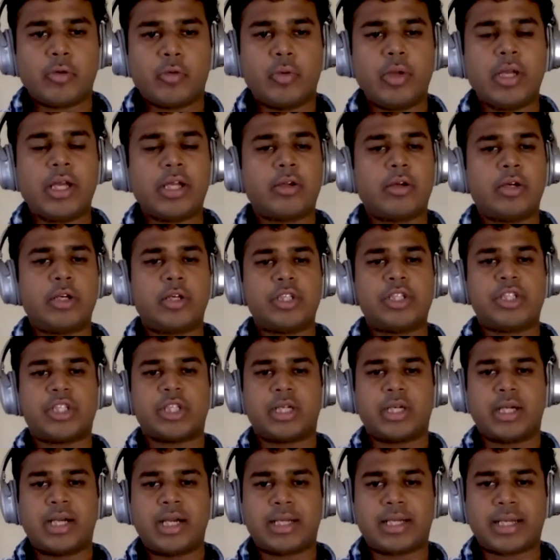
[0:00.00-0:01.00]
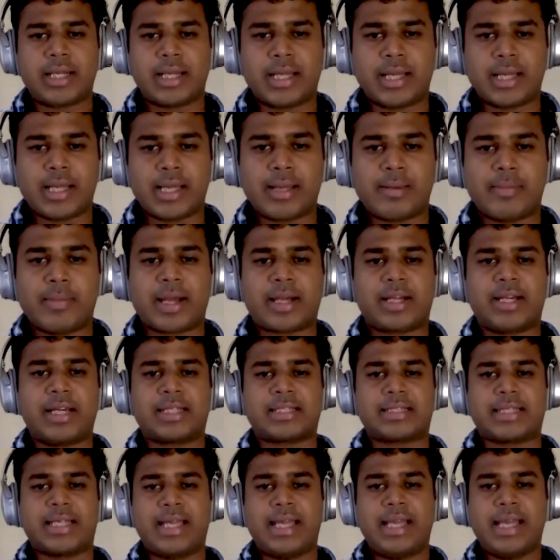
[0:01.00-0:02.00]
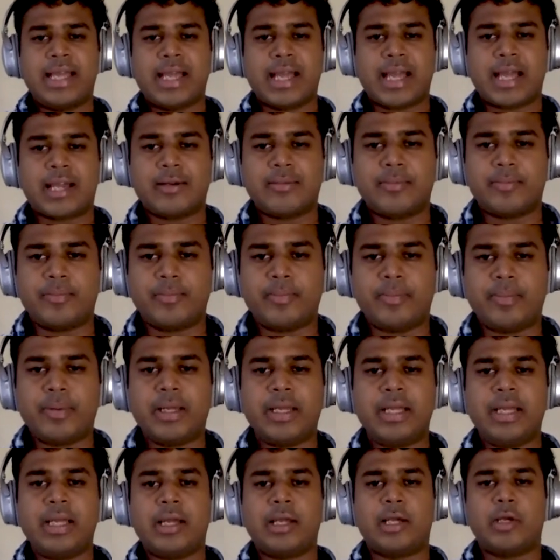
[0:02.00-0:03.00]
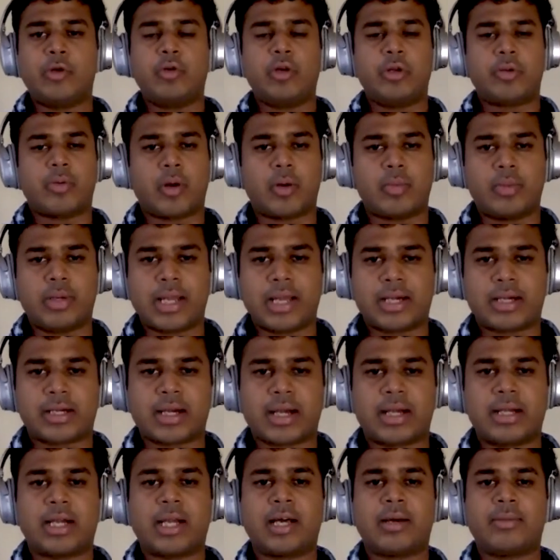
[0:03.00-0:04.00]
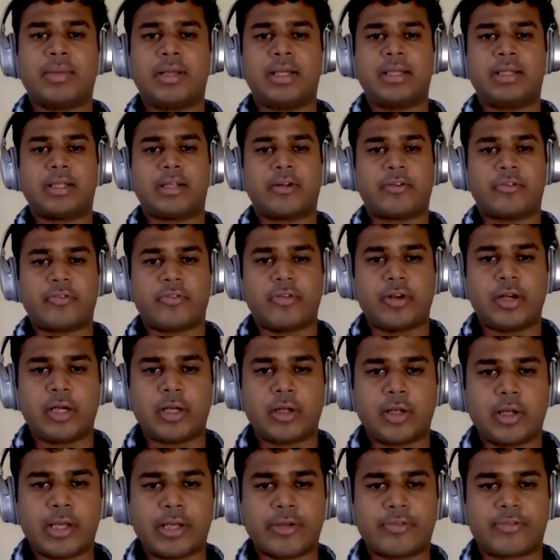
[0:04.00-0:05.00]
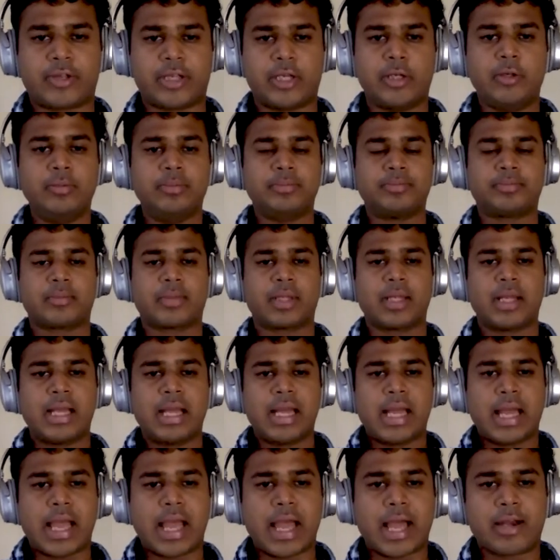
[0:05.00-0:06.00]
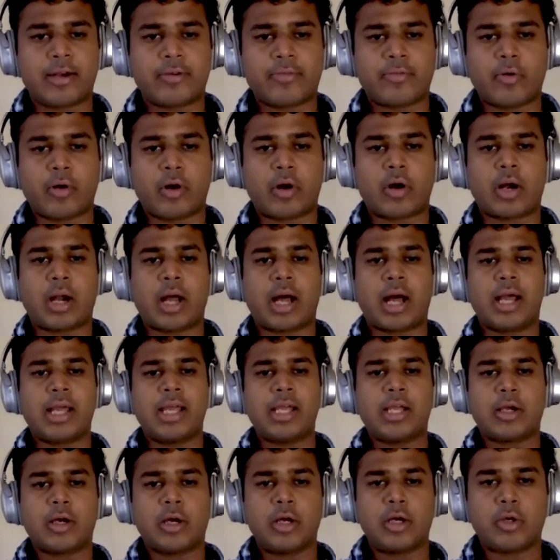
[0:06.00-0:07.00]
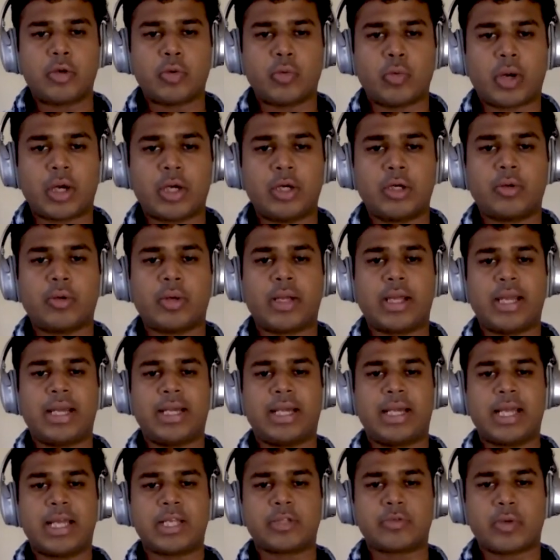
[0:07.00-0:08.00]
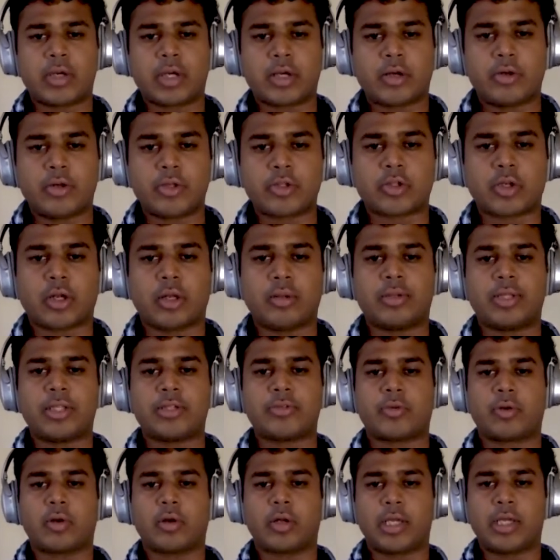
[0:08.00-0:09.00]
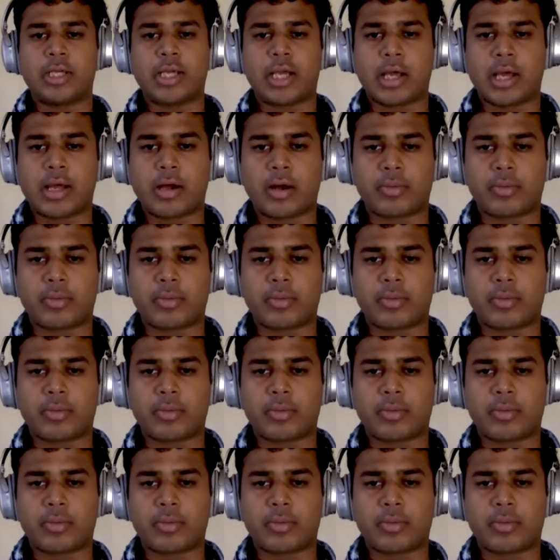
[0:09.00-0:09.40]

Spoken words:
We are going to generate a matrix A and B uniformly at random in the field FQ. And for I equal to 1 to n dash, we're going to solve this following